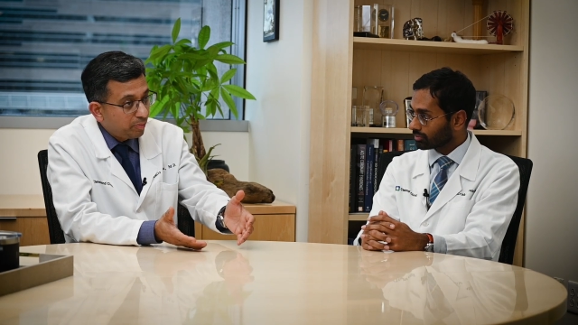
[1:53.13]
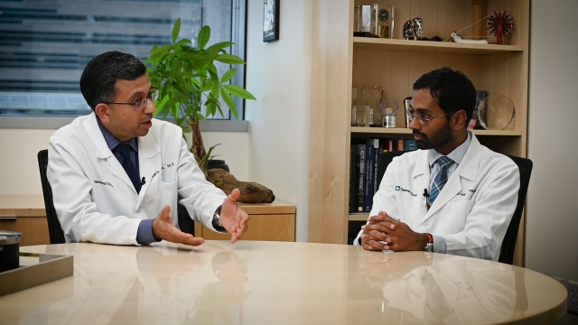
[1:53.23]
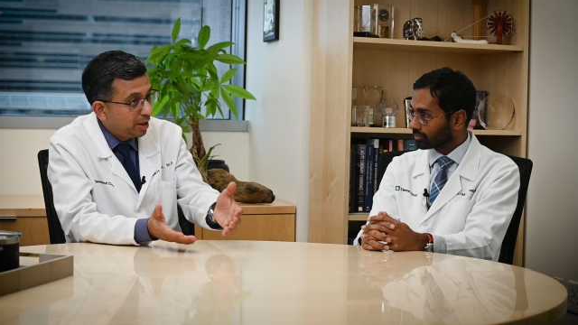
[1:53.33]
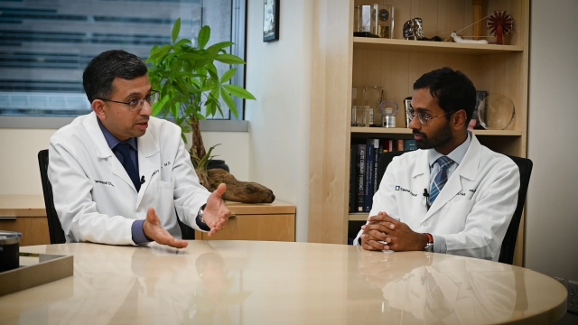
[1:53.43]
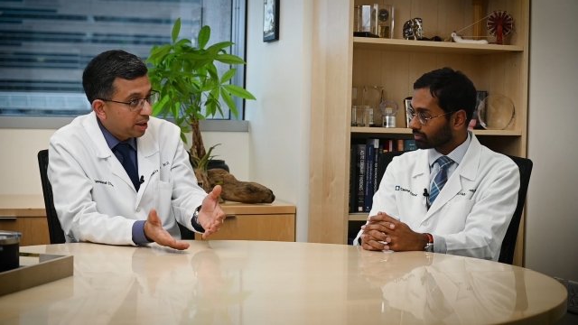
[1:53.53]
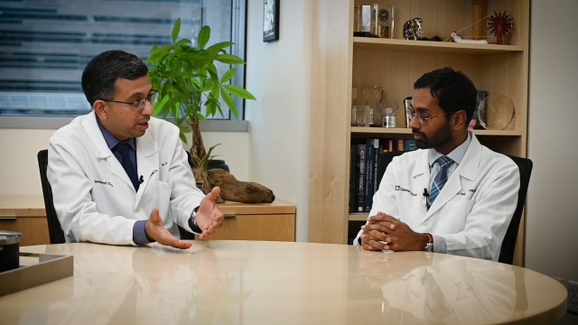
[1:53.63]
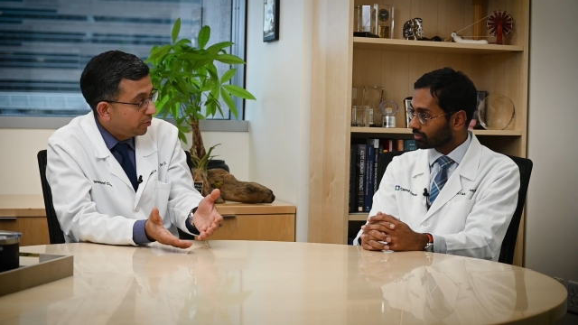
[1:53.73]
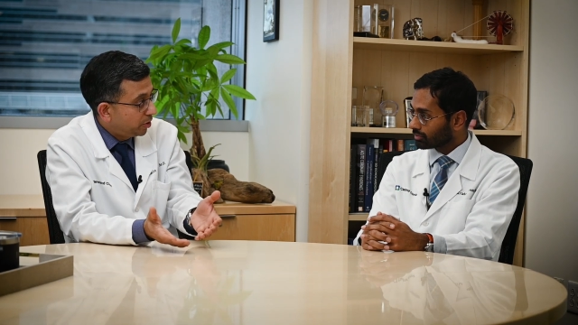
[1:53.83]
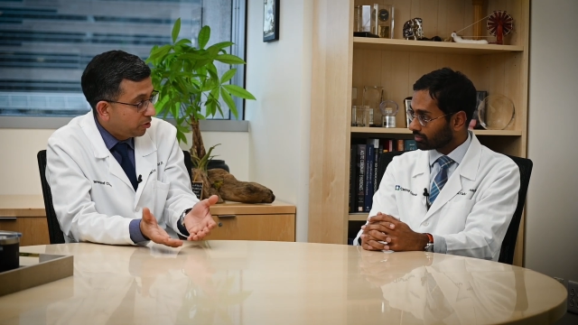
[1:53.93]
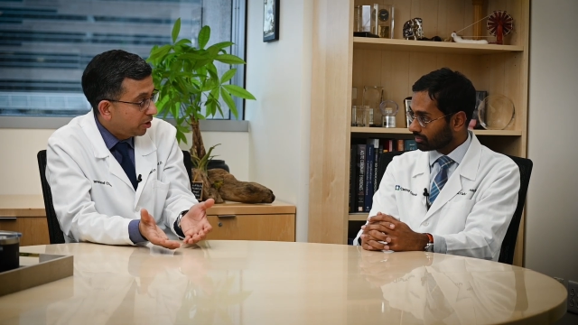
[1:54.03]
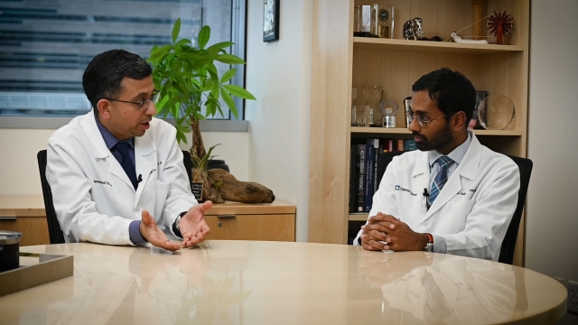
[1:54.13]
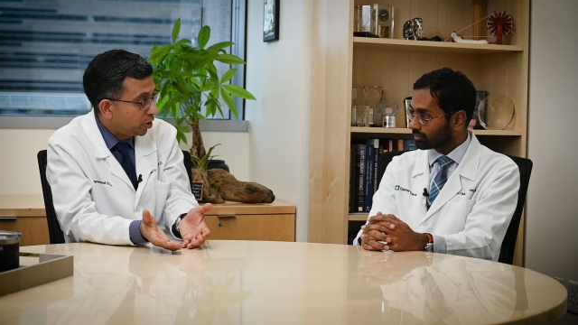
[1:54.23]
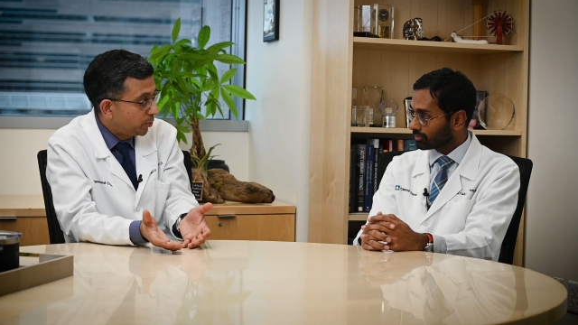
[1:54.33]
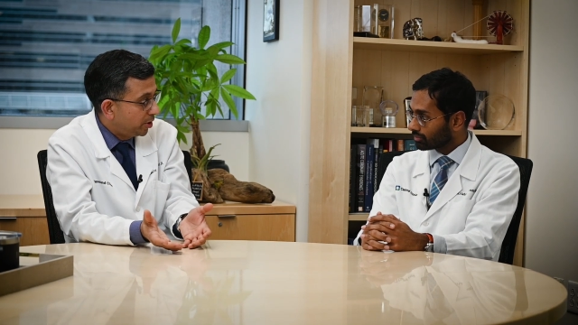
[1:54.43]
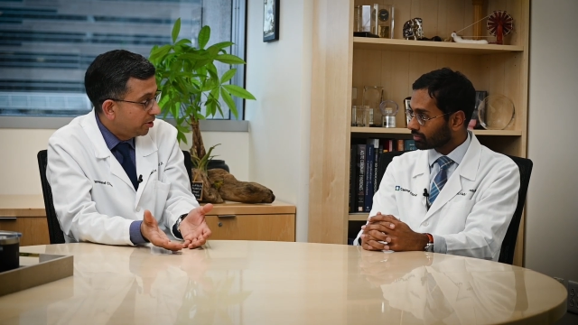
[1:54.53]
Speaker 1: many times the
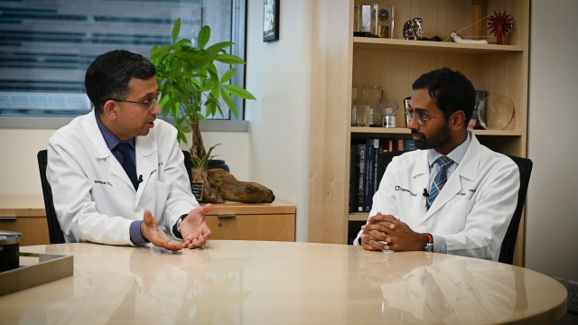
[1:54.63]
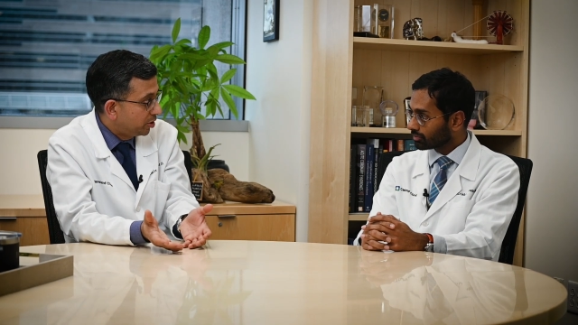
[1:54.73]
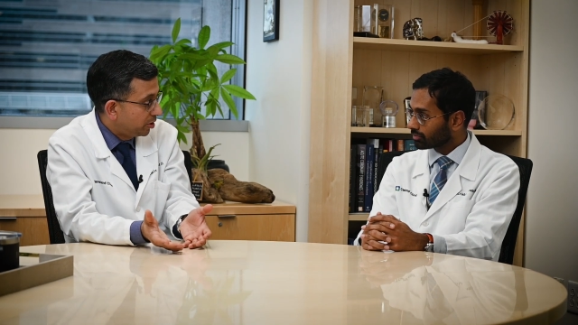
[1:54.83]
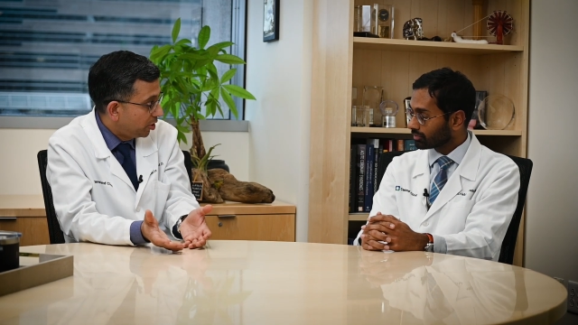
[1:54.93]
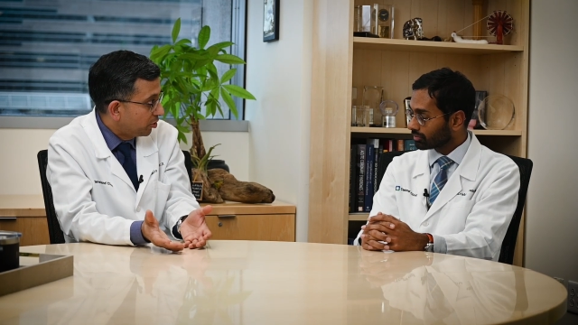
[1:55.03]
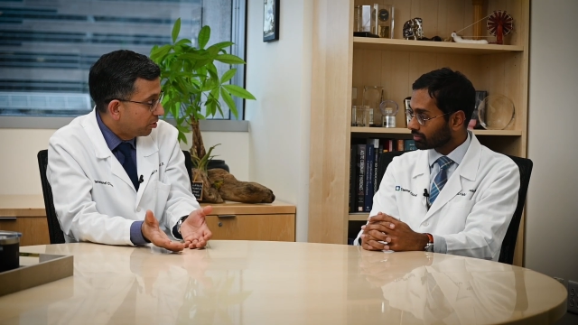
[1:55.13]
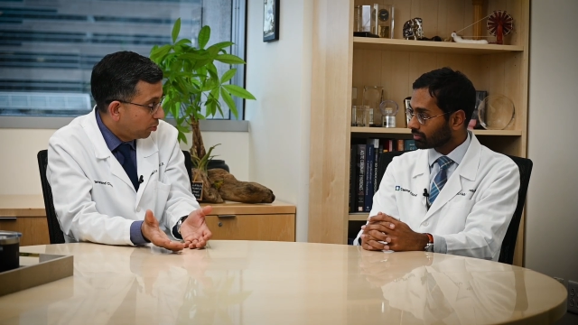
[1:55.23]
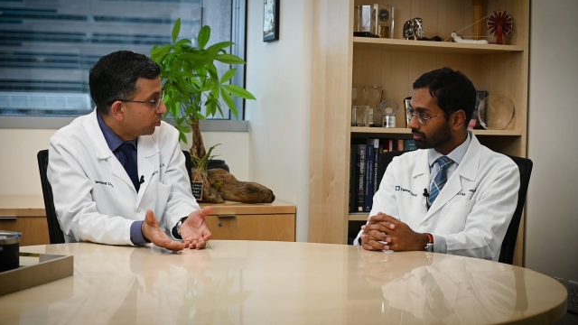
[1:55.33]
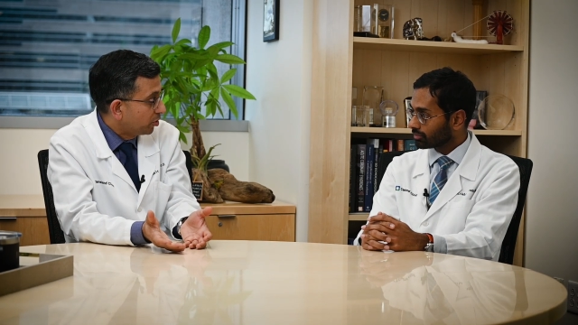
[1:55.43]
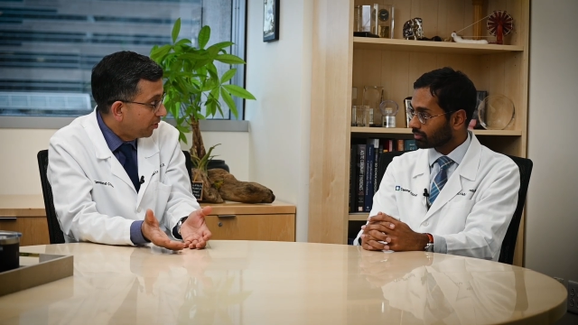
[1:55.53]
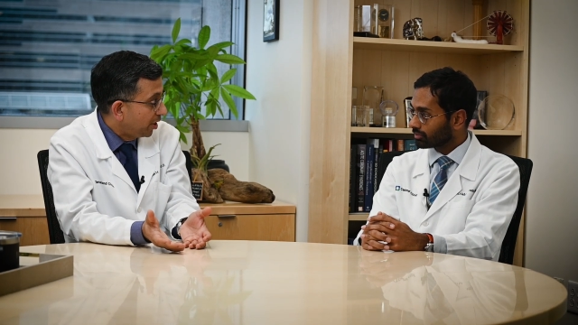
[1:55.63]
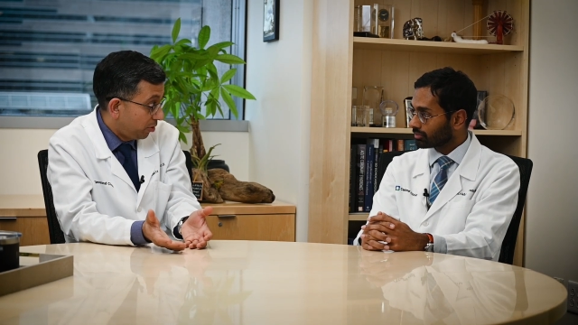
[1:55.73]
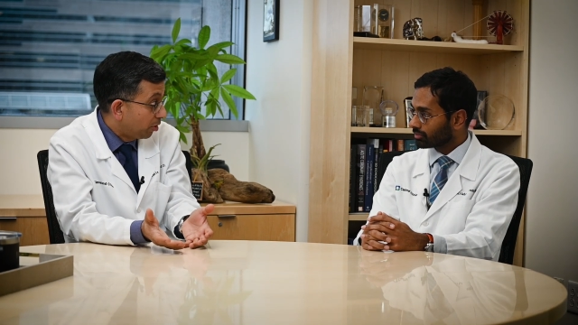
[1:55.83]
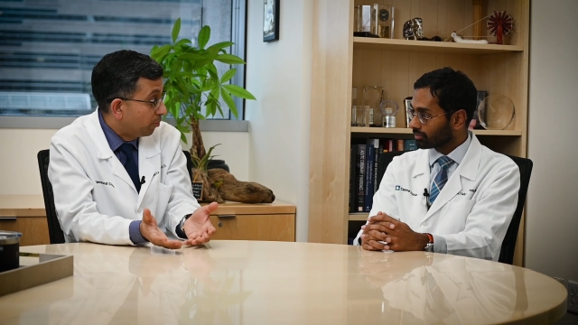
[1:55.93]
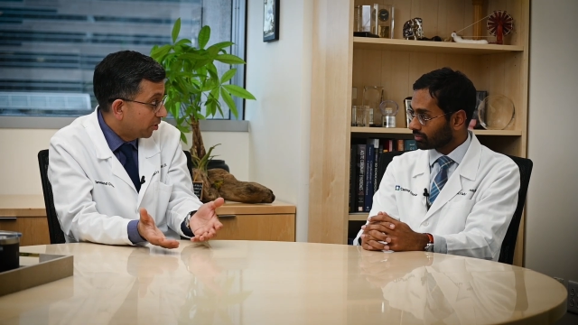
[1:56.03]
tricuspid regurgitation goes away
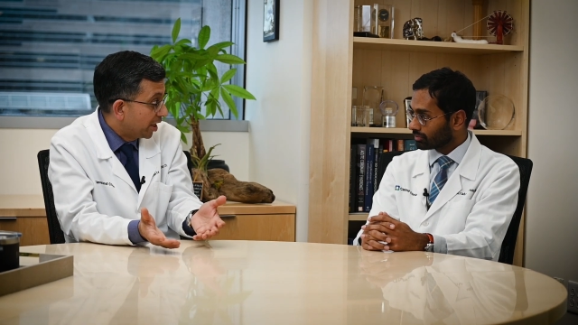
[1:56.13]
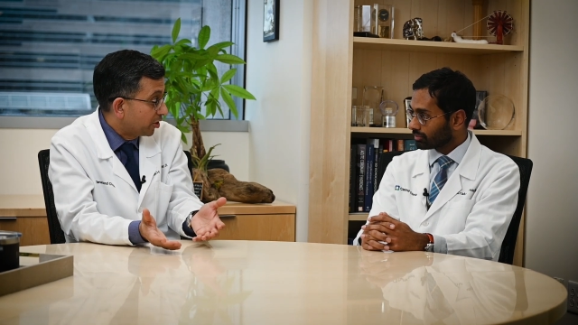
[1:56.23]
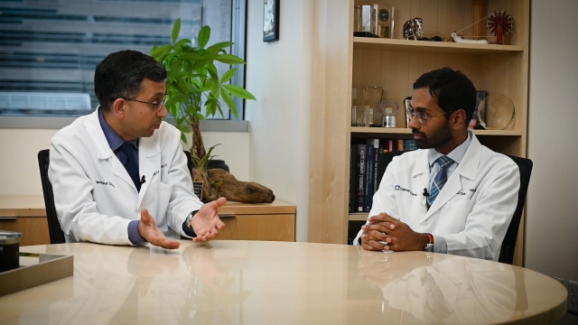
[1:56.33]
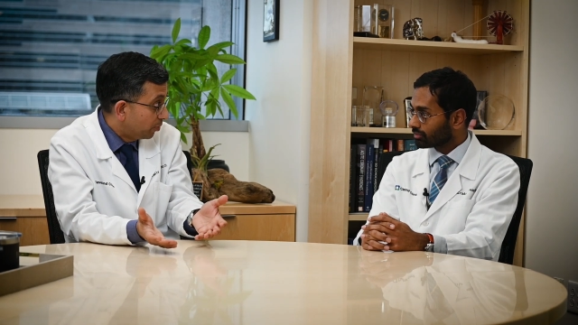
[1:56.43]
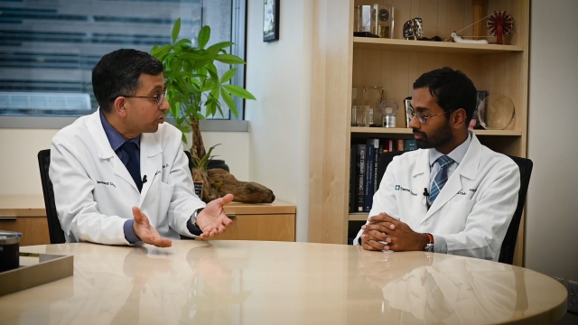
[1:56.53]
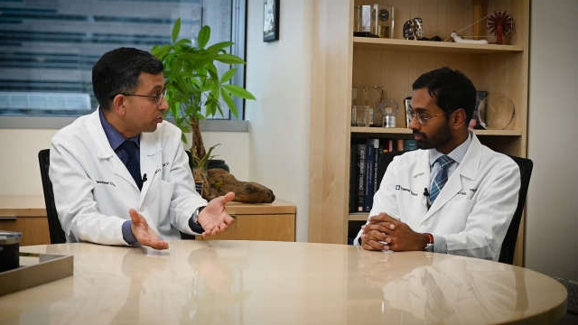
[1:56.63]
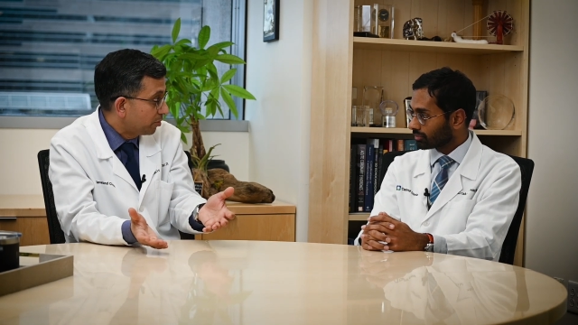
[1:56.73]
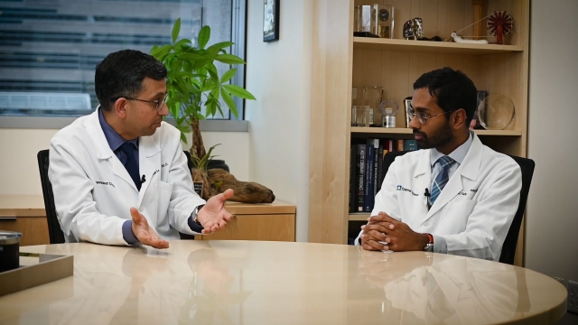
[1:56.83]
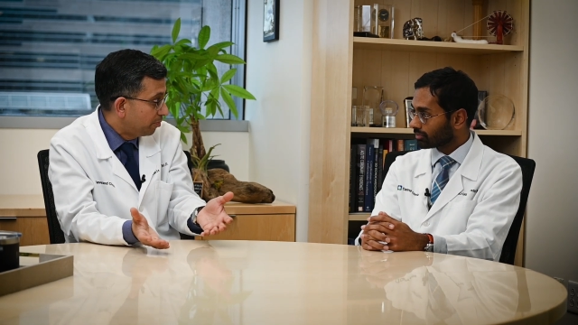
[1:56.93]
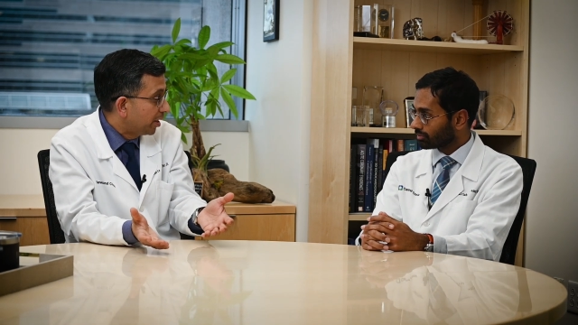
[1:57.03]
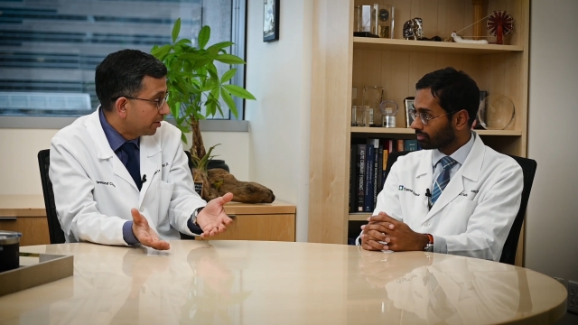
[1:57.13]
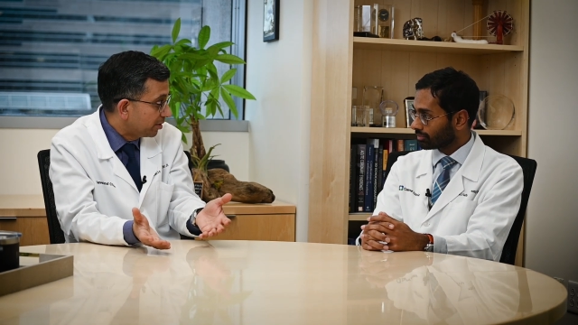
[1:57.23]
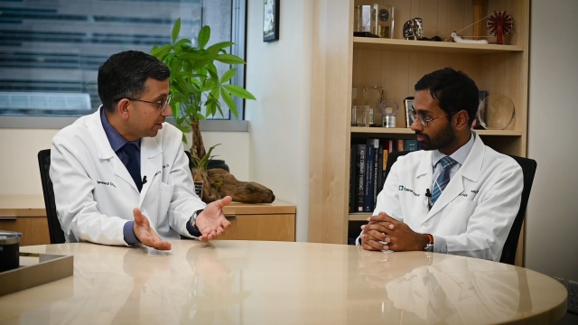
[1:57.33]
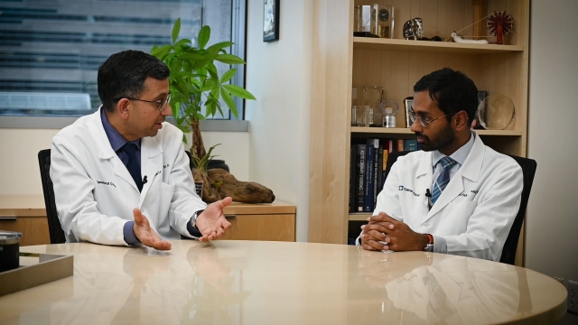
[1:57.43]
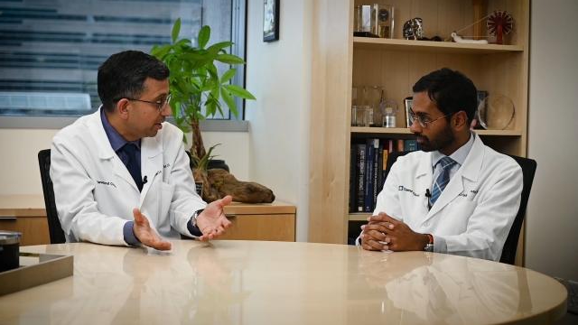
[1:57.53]
or gets much better